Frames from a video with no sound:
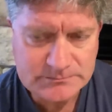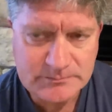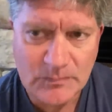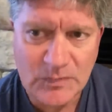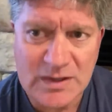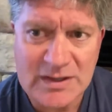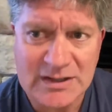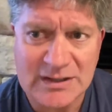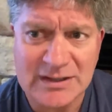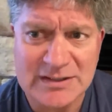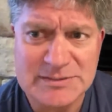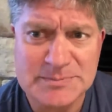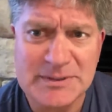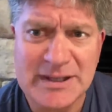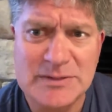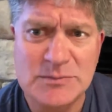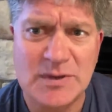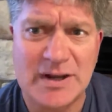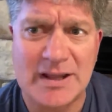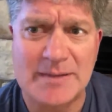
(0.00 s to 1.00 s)
And I'll
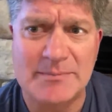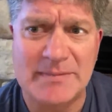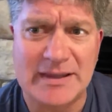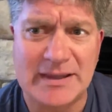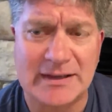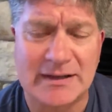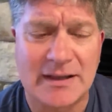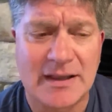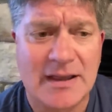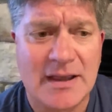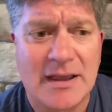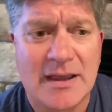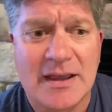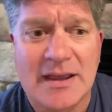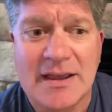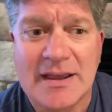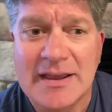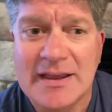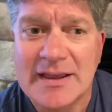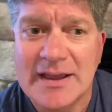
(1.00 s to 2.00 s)
explain what I mean.
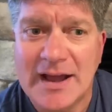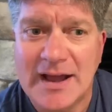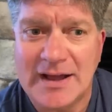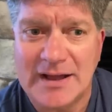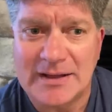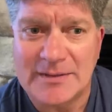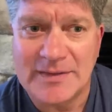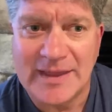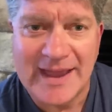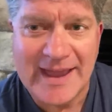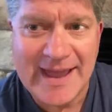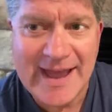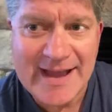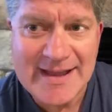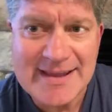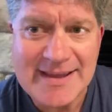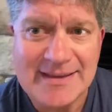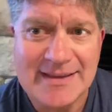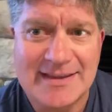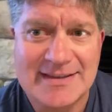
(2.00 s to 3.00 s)

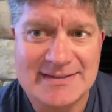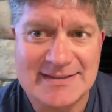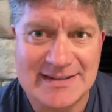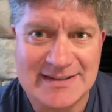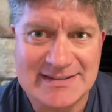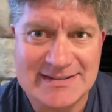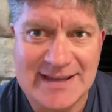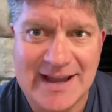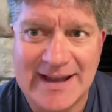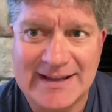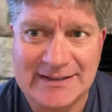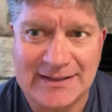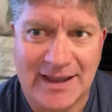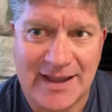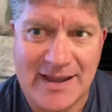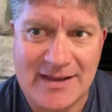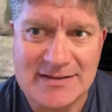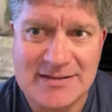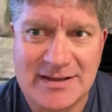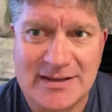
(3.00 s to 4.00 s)
Hacking is a
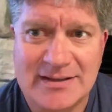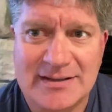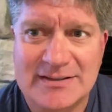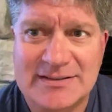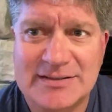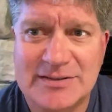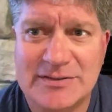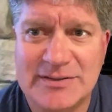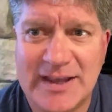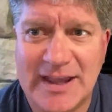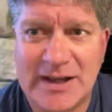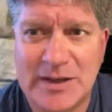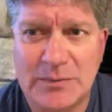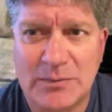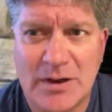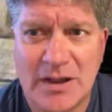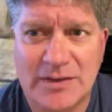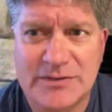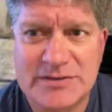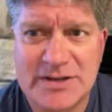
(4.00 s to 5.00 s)
sidelight to Danny
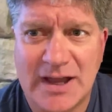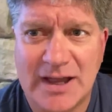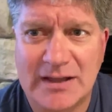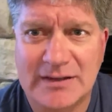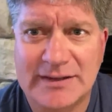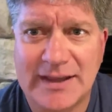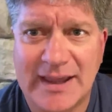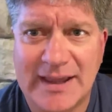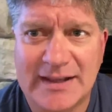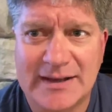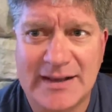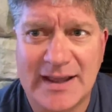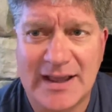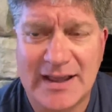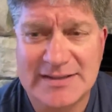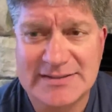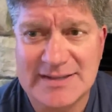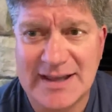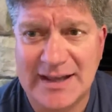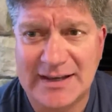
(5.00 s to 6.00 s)
Rothschild and a
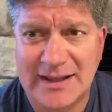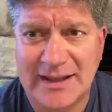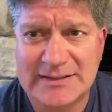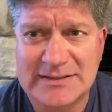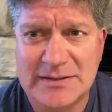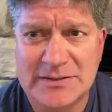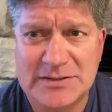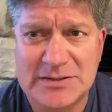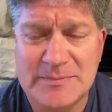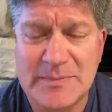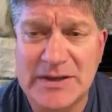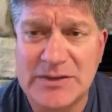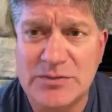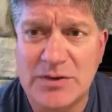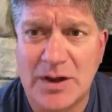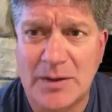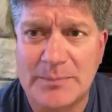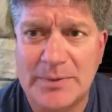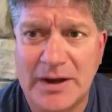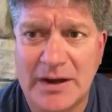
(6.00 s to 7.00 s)
sidelight to
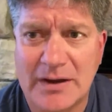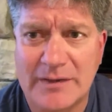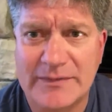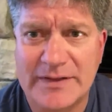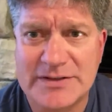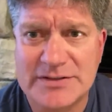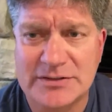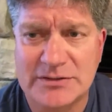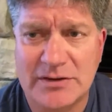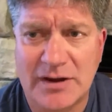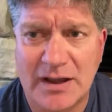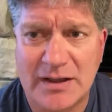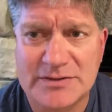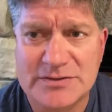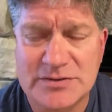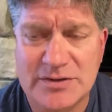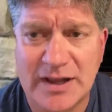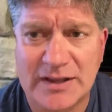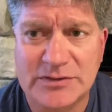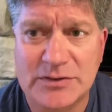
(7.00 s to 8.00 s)
Dmitry Alperovich and
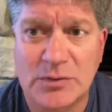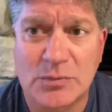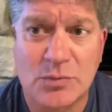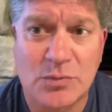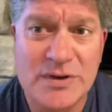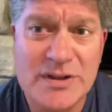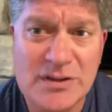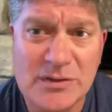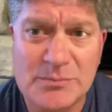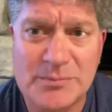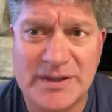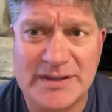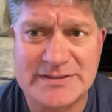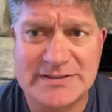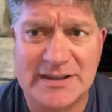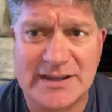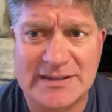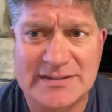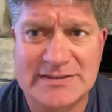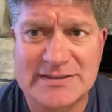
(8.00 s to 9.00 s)
CrowdStrike. The real
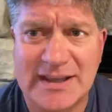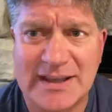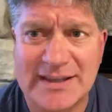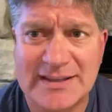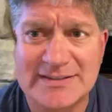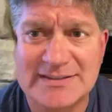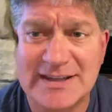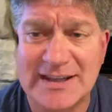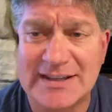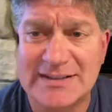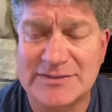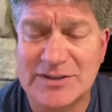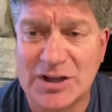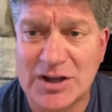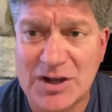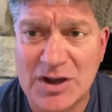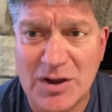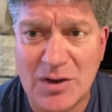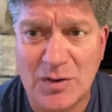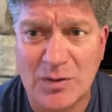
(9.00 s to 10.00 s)
business is in the
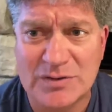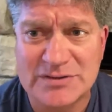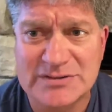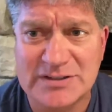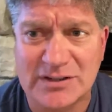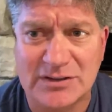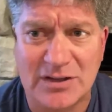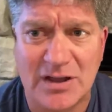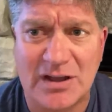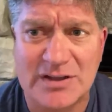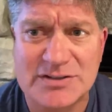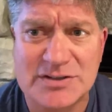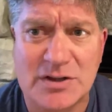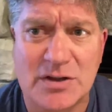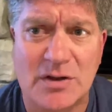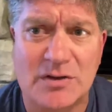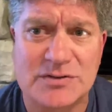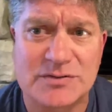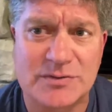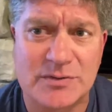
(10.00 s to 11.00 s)
codes, the launch
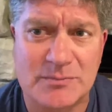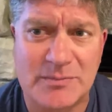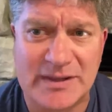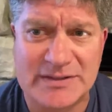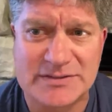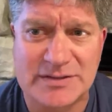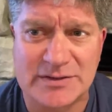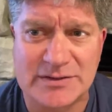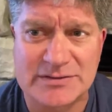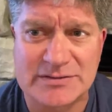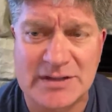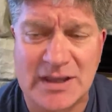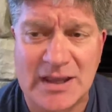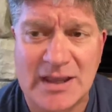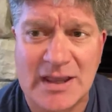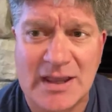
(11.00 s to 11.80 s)
codes for missiles.